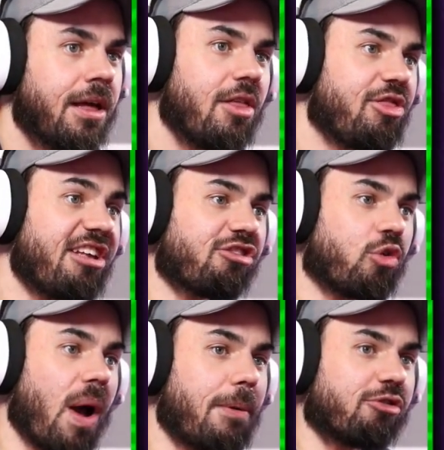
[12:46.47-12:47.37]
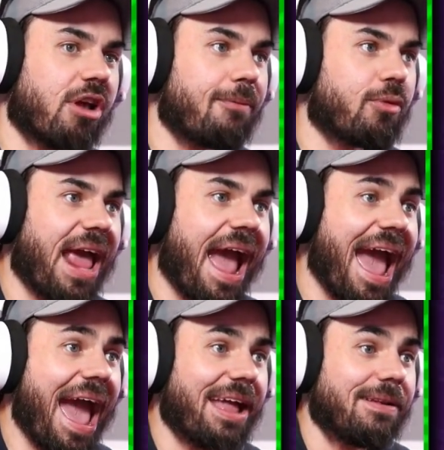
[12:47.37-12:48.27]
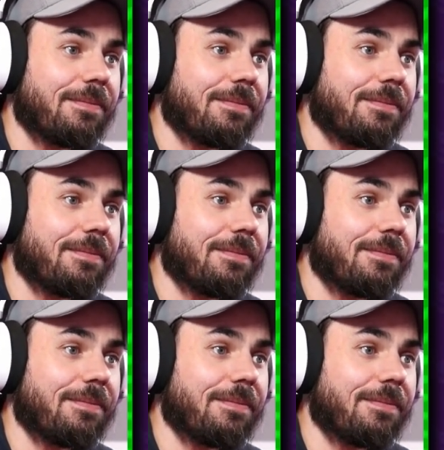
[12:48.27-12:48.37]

This Quibbles comes with a hat.